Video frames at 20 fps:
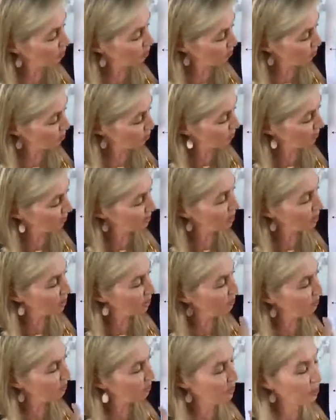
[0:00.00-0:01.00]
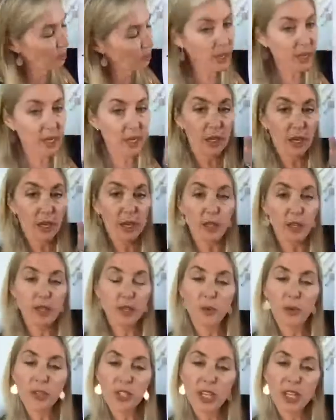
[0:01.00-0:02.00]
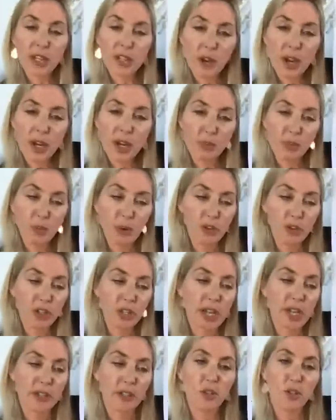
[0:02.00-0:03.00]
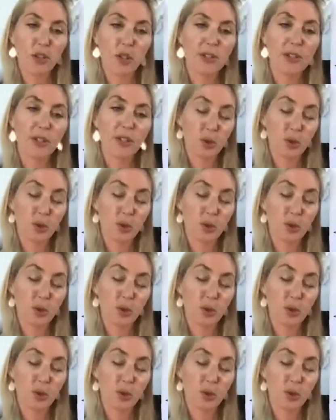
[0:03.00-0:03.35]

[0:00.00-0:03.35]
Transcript: move, so a tesseract's motion is a